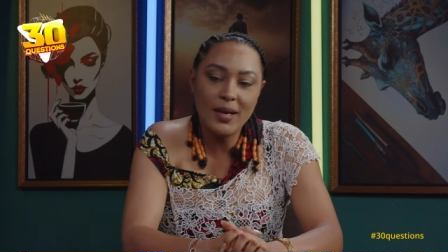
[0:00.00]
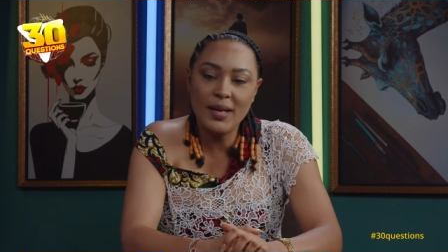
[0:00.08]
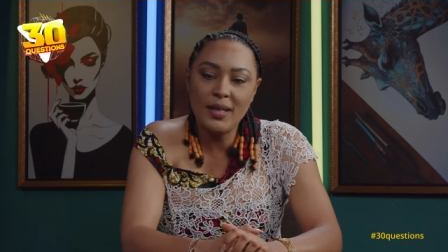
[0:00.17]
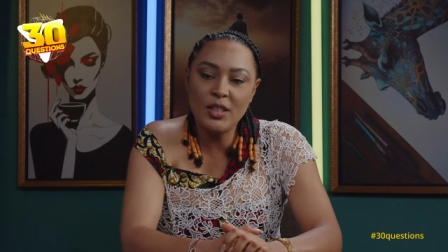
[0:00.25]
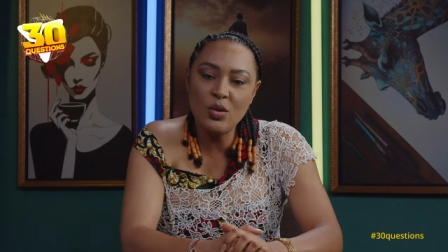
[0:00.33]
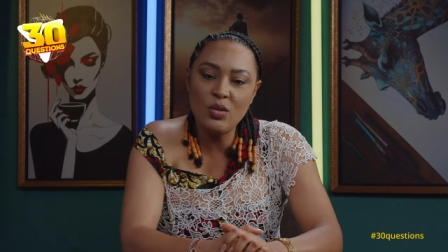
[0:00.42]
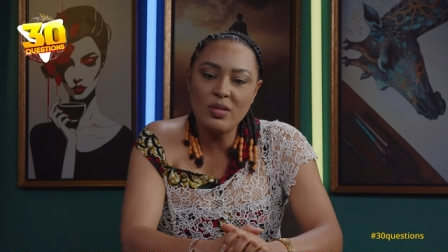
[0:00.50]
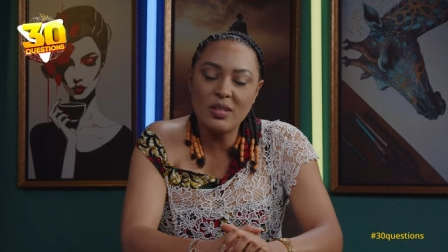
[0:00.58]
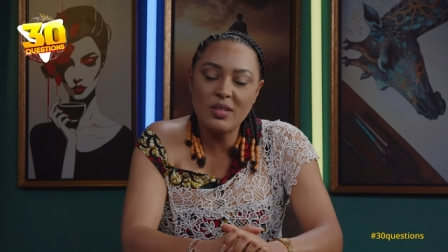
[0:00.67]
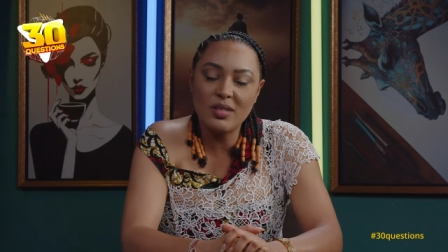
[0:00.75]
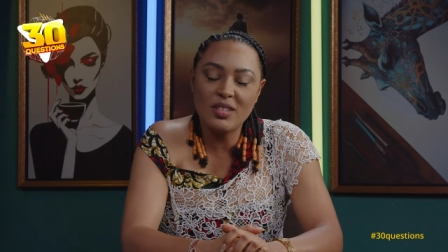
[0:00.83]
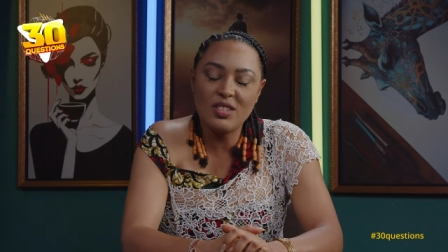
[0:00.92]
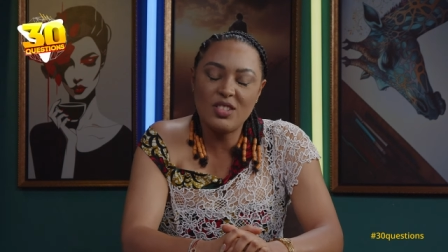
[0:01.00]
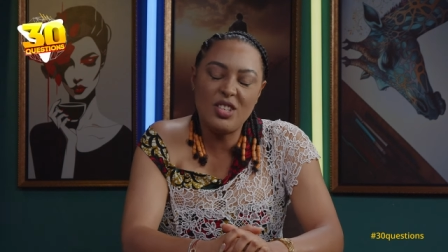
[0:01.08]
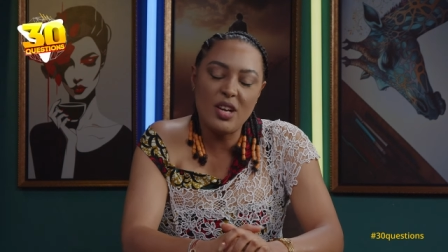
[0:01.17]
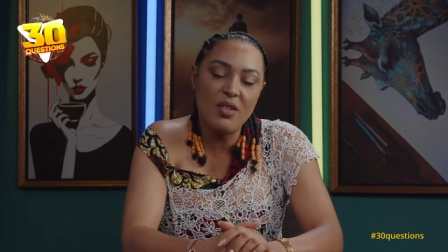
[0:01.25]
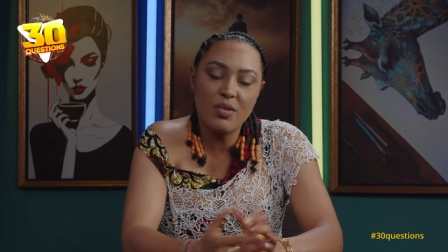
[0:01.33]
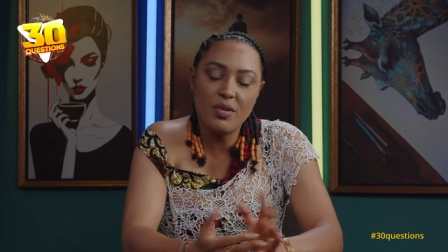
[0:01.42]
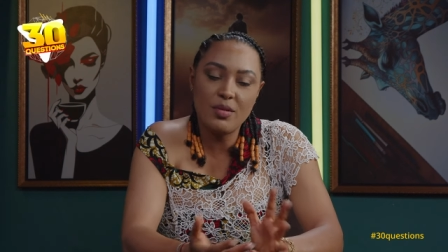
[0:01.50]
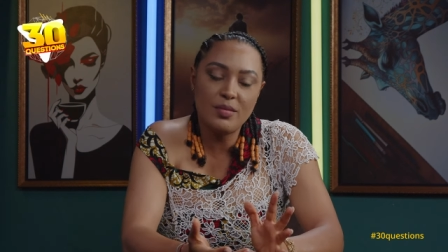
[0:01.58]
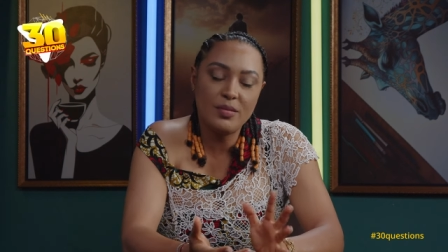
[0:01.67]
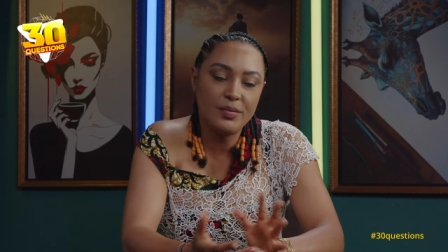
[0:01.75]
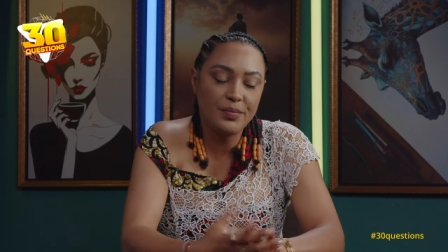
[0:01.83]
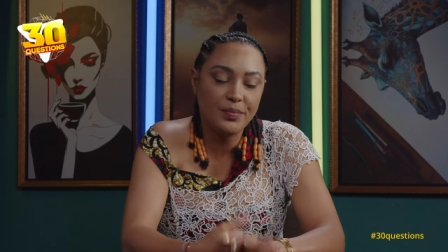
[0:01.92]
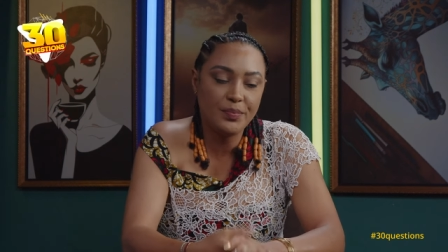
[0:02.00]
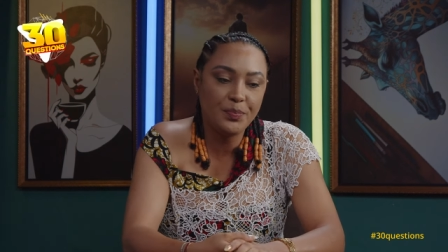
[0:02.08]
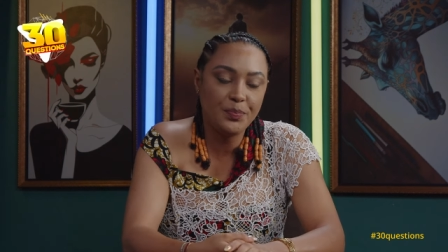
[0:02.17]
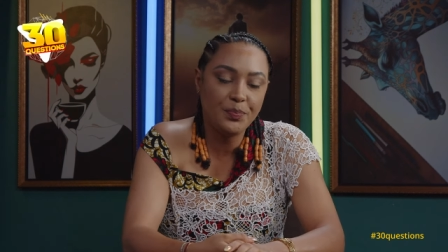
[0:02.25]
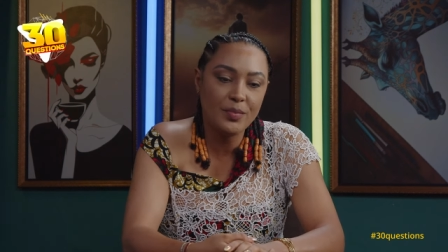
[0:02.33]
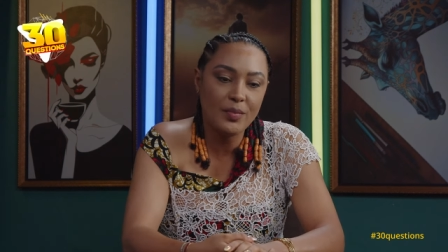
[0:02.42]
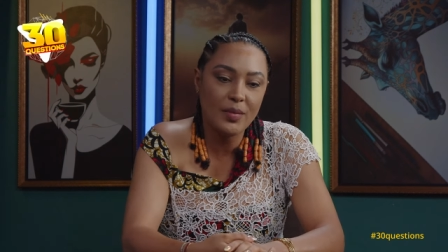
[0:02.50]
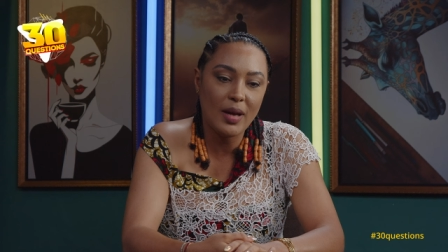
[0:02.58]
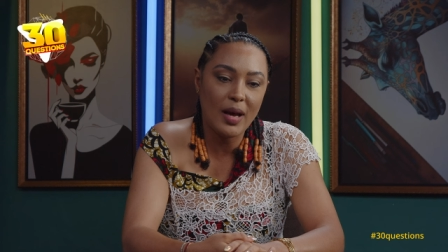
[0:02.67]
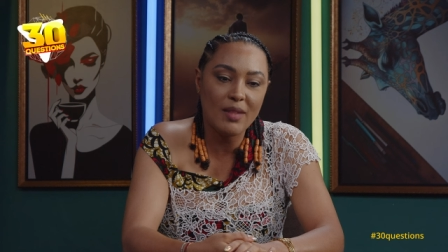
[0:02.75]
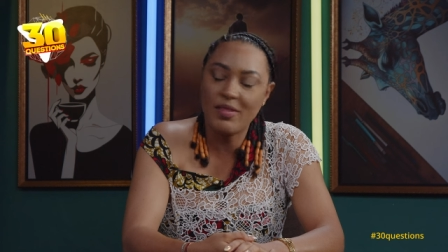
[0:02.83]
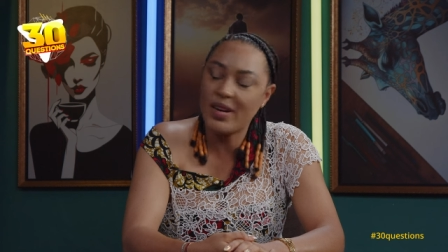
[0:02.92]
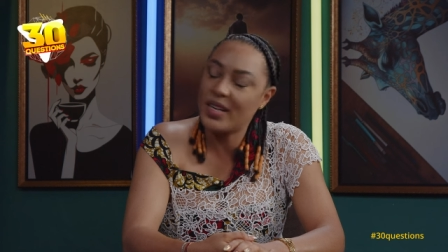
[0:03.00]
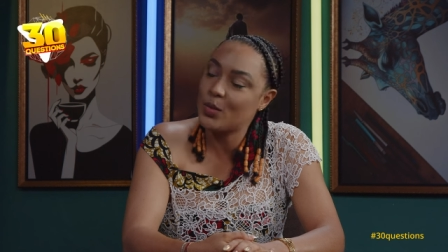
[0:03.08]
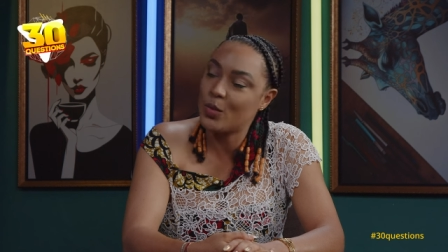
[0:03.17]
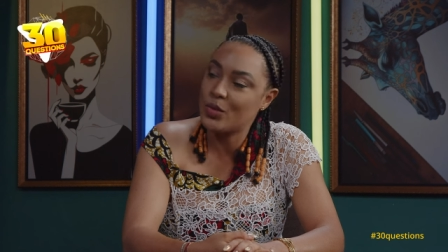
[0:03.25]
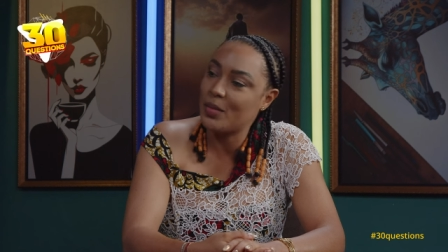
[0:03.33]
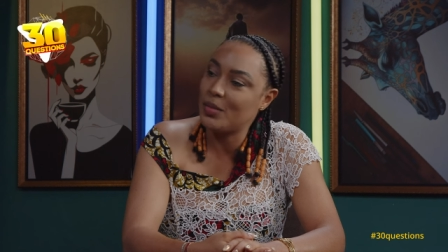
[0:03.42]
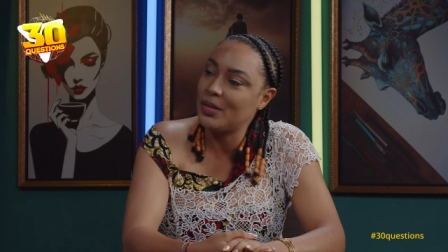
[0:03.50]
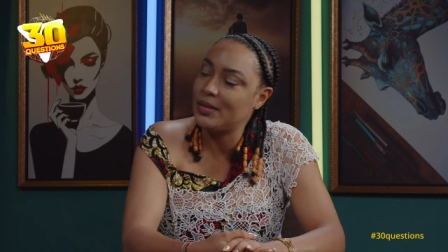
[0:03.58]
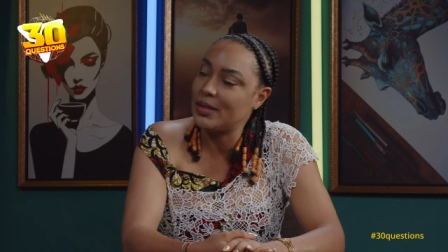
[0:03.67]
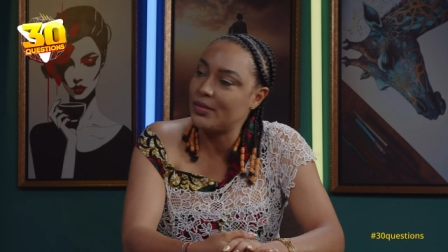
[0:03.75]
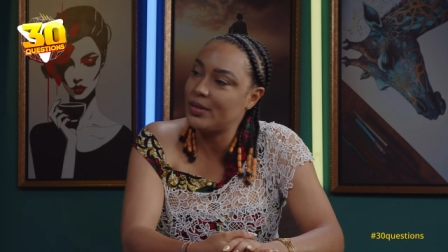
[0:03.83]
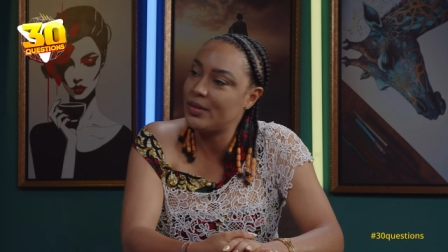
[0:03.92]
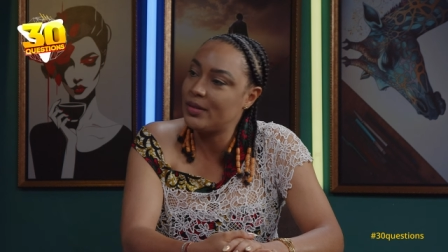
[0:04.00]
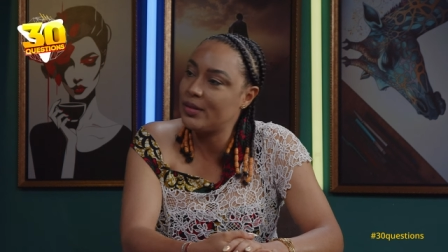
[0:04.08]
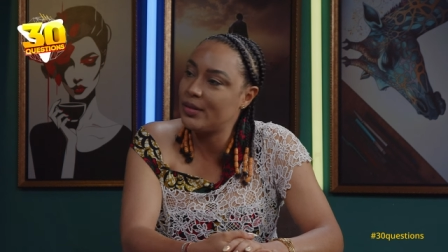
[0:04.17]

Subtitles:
You know the general advice most family gives?